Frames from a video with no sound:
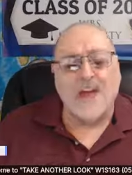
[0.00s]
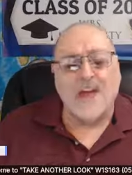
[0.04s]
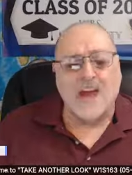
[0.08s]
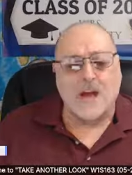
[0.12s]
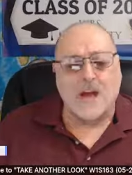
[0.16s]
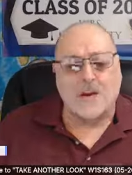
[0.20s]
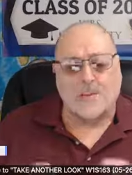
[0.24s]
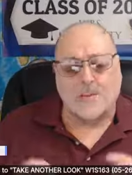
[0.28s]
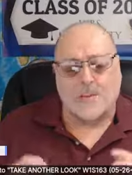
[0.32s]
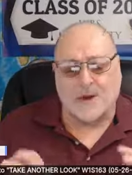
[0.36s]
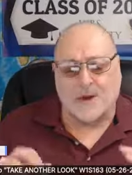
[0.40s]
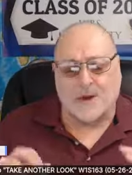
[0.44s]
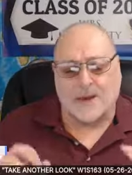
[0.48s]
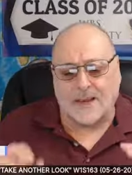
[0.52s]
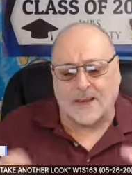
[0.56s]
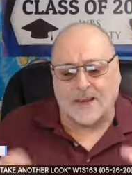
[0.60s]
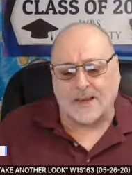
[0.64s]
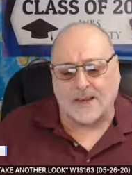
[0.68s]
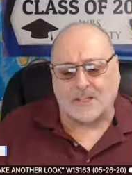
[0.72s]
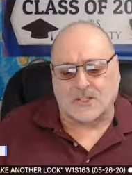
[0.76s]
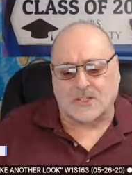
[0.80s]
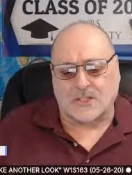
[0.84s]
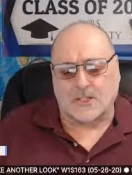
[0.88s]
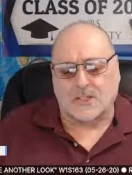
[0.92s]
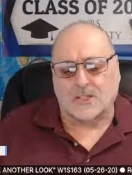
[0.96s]
and
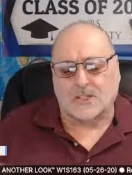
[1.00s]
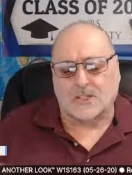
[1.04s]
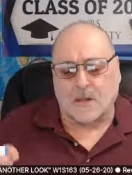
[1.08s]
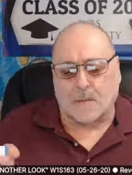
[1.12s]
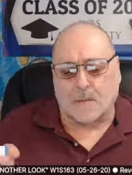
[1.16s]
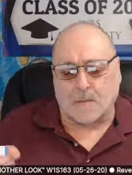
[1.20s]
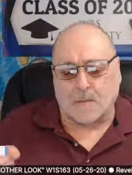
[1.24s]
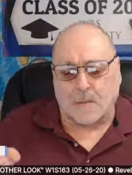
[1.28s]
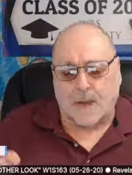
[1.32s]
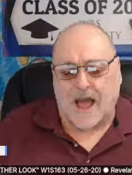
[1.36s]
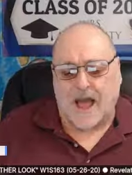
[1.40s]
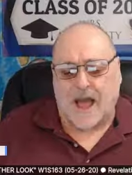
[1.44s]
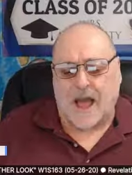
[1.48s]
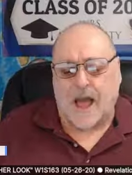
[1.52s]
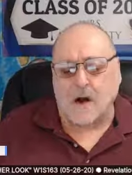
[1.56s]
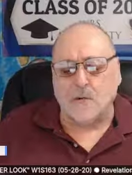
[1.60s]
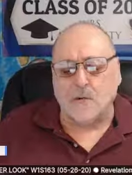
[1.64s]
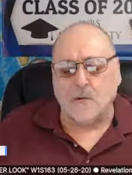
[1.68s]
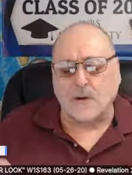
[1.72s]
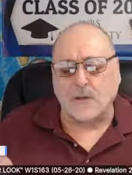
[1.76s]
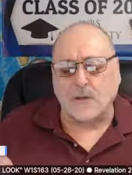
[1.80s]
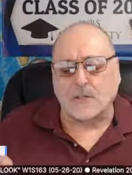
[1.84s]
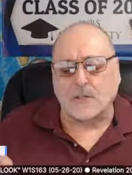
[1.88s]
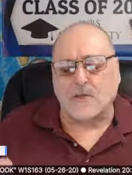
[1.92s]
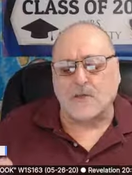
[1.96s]
releases the
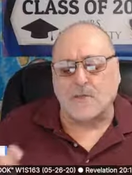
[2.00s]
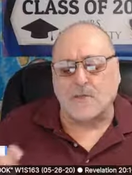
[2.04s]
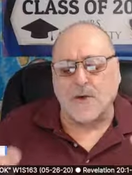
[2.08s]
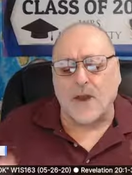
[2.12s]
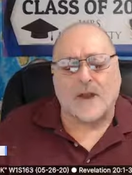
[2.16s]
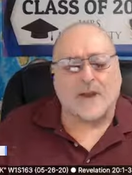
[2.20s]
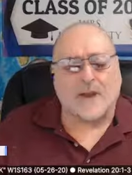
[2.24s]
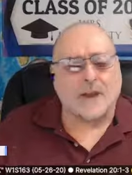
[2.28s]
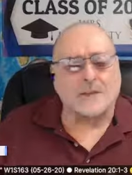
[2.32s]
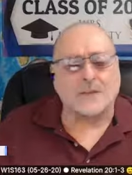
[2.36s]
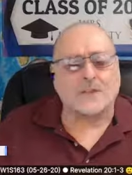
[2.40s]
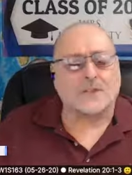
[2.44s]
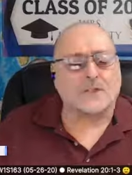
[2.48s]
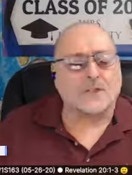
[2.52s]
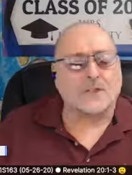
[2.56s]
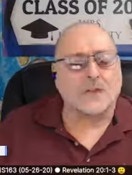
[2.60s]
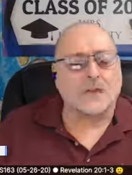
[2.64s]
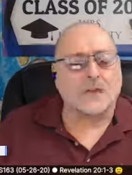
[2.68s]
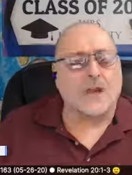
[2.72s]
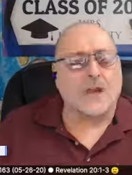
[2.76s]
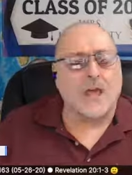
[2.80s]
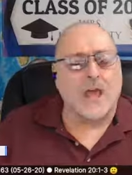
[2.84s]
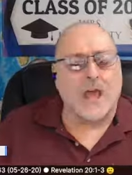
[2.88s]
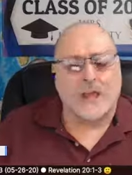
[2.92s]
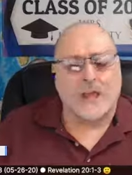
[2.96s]
powers of
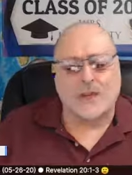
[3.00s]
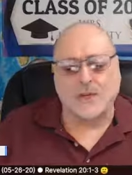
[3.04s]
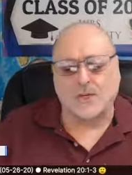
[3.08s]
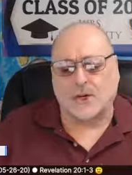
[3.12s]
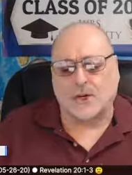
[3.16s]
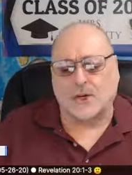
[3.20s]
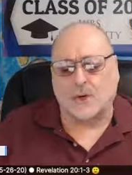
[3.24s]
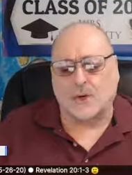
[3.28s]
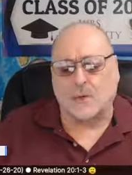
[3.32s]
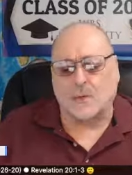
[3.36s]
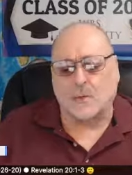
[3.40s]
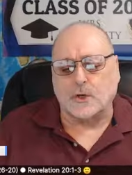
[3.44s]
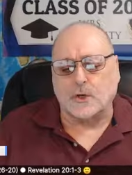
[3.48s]
reconciliation,